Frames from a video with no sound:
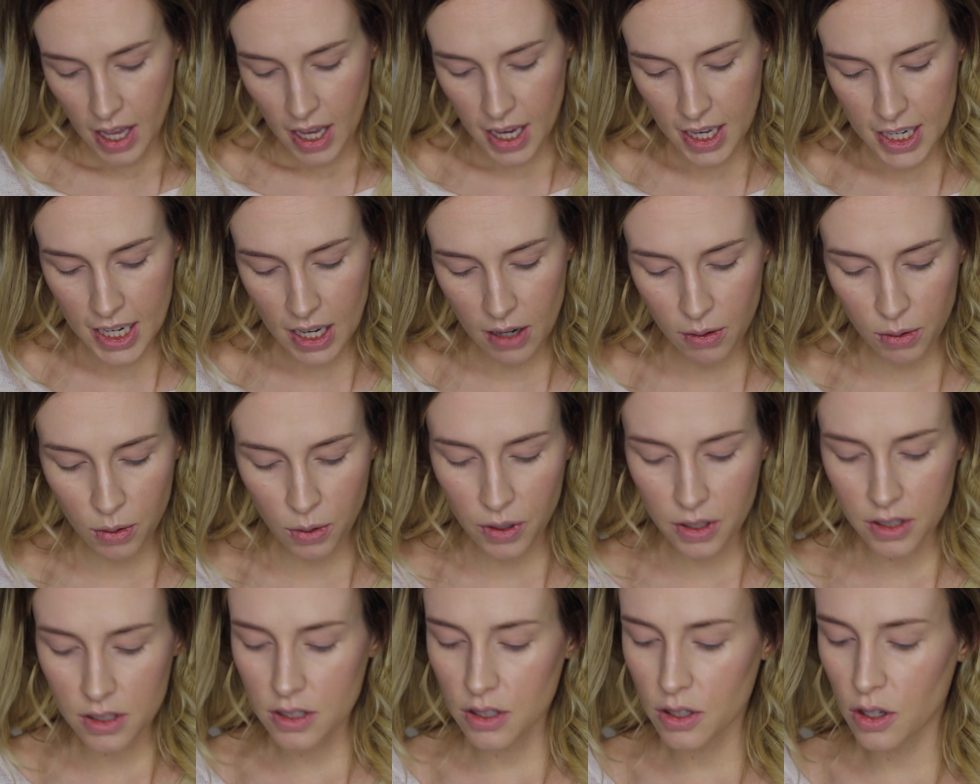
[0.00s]
And now I'm
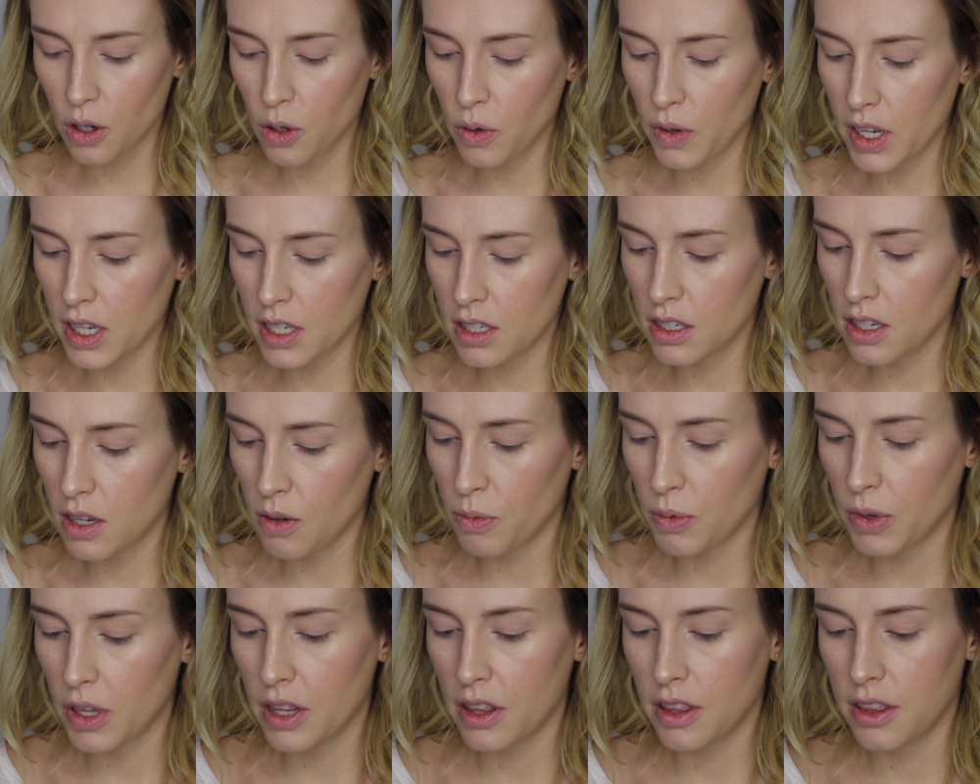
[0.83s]
going to go in
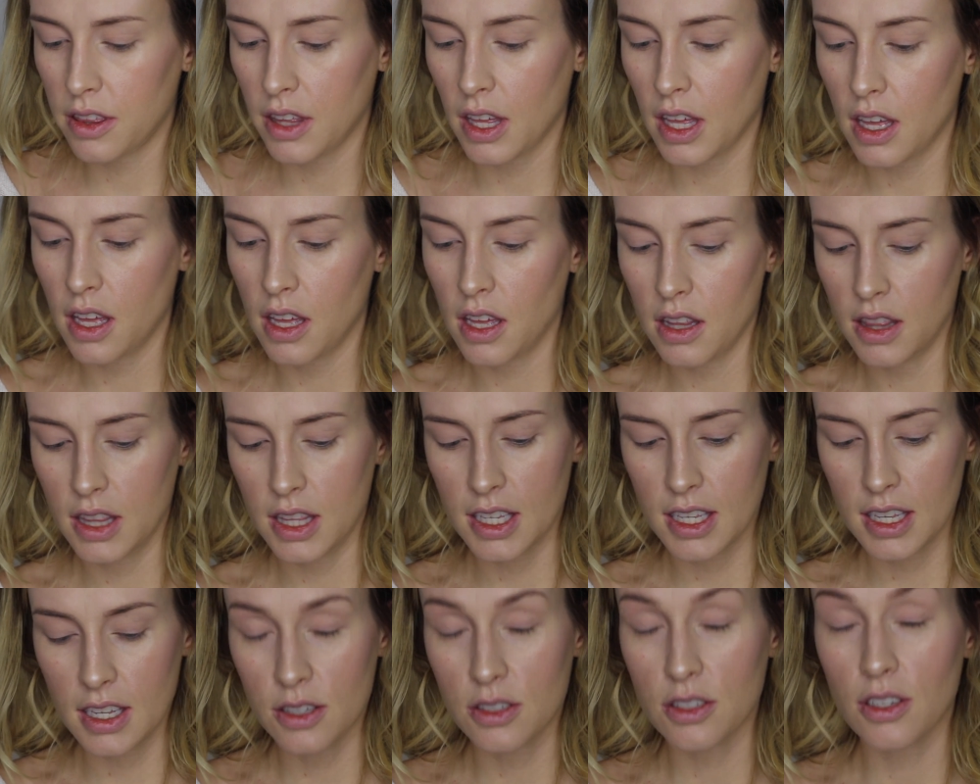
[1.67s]
with
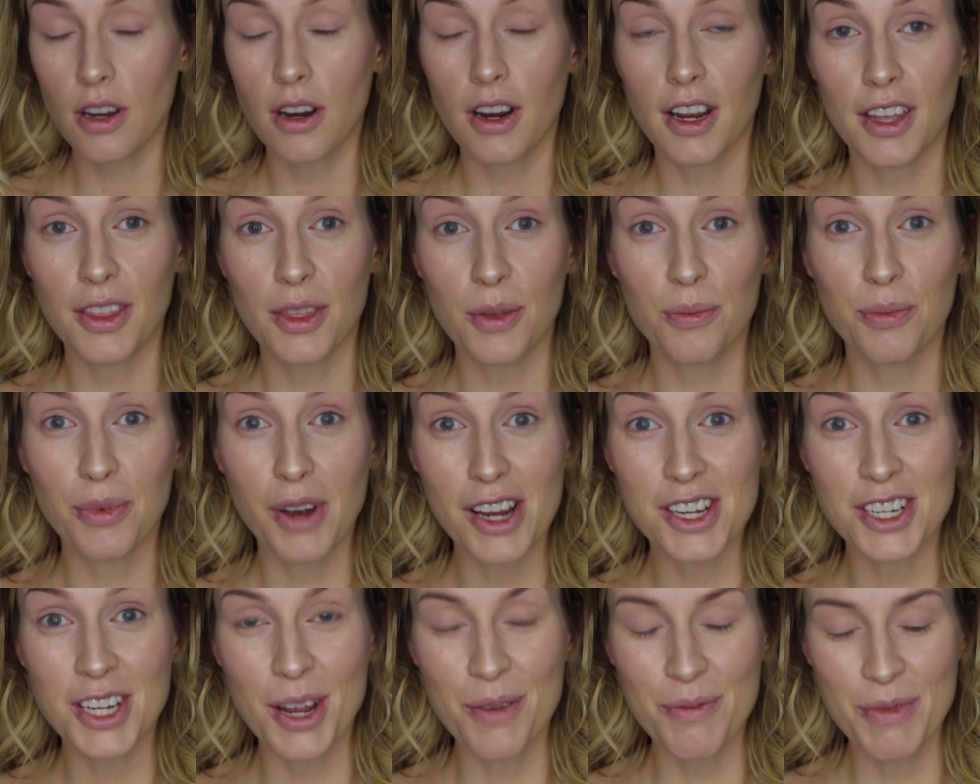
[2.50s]
the
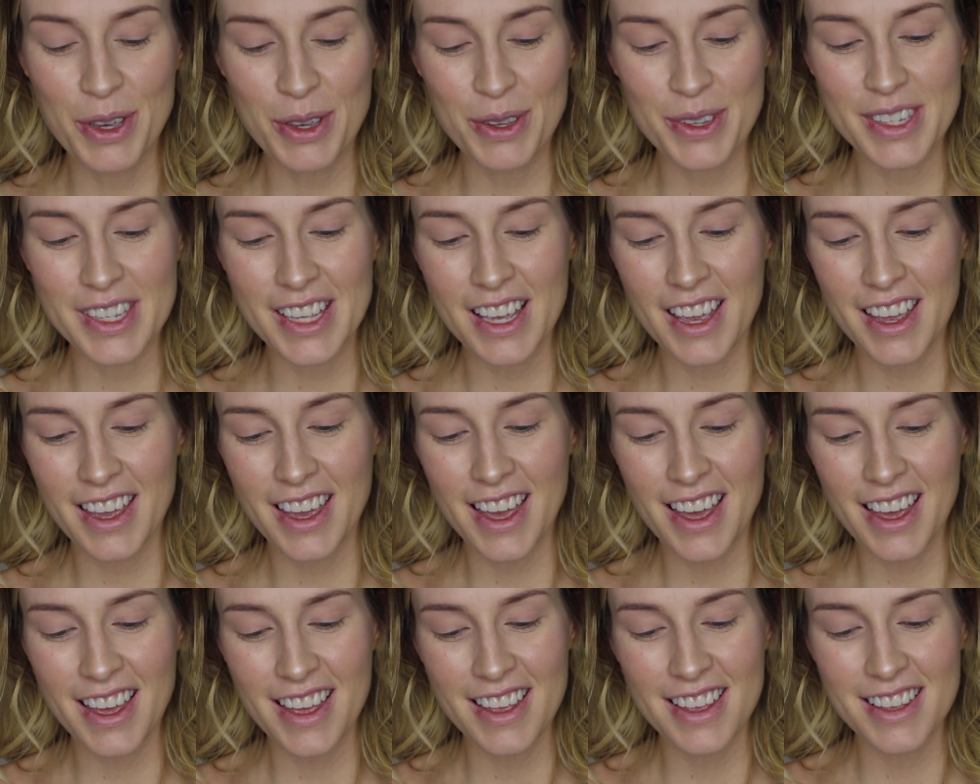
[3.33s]
brush I'm using
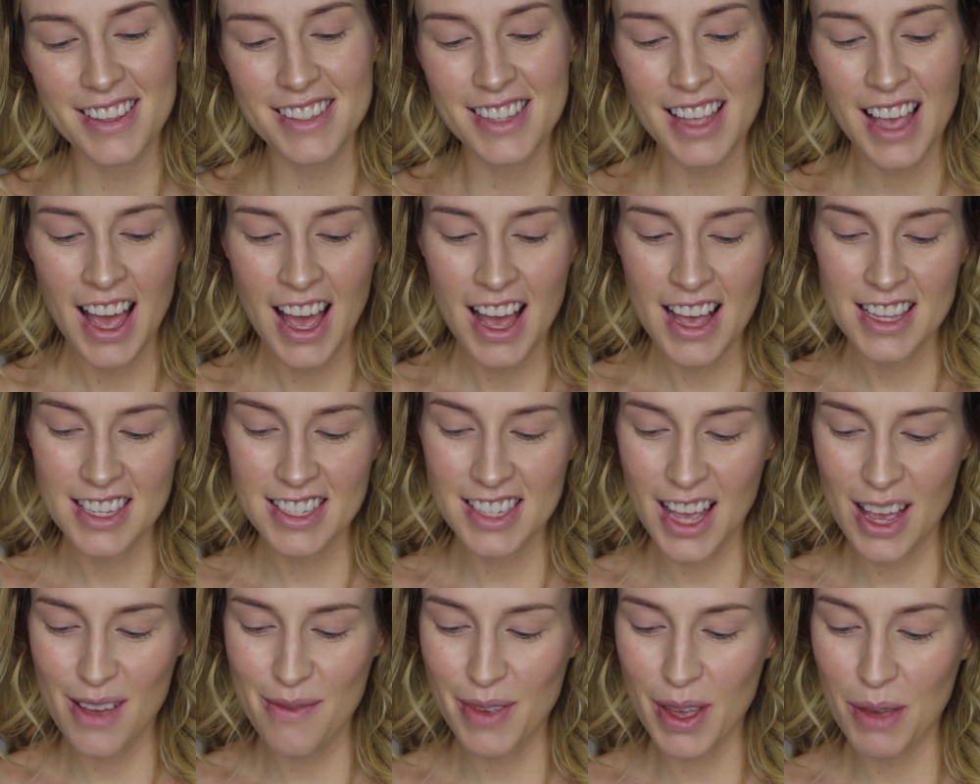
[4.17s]
is
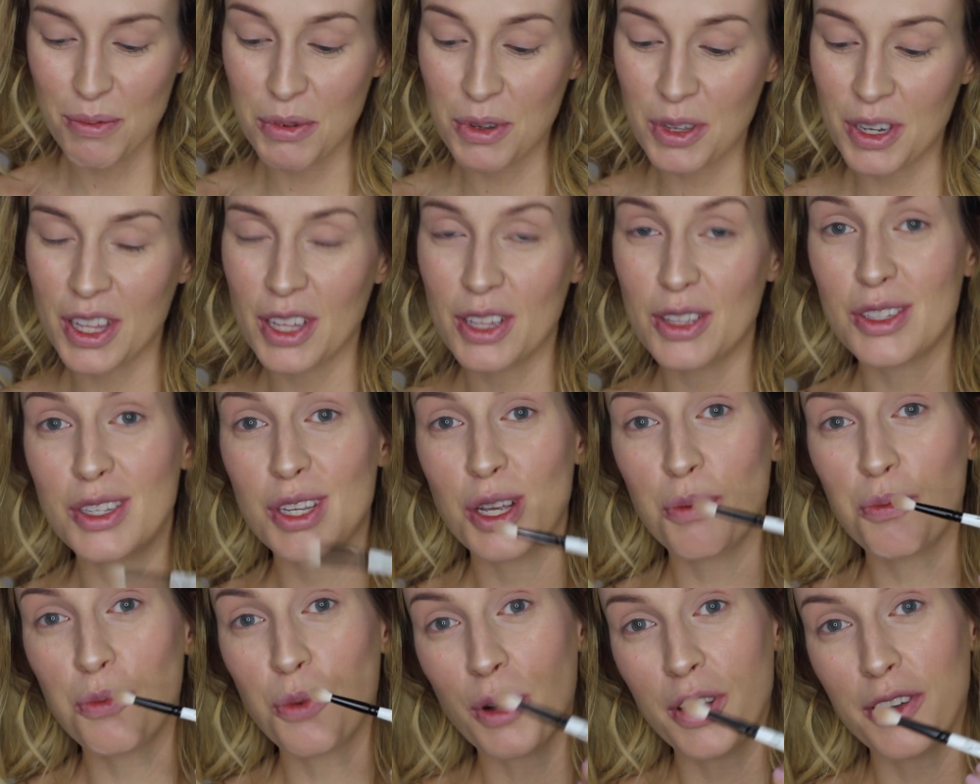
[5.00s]
Simon Beauty
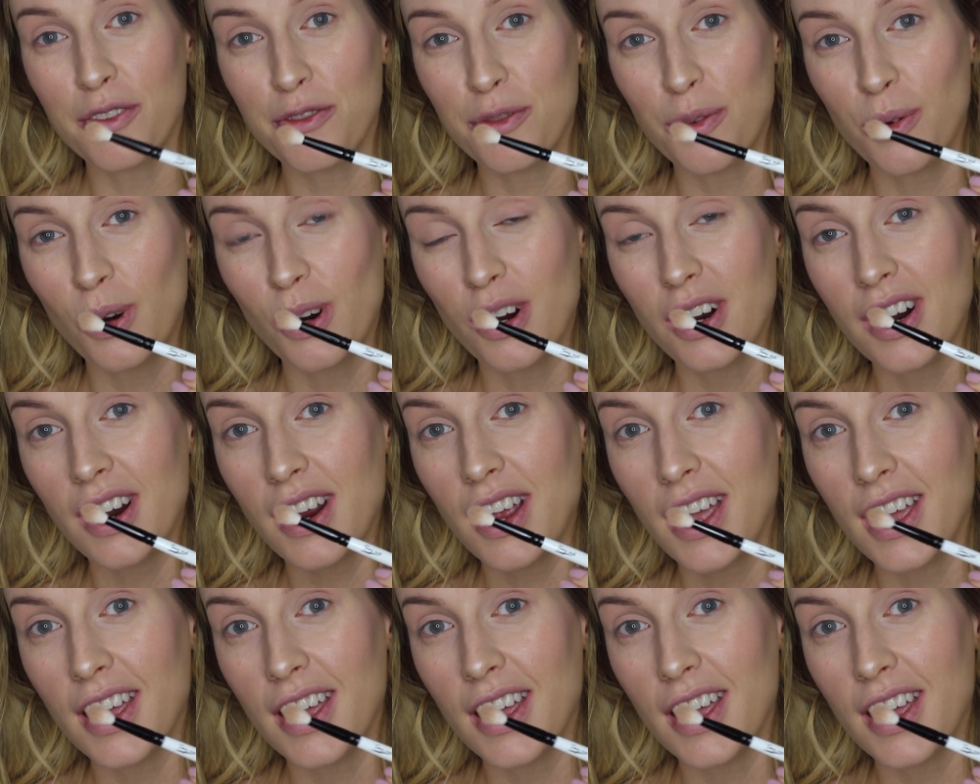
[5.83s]
2.4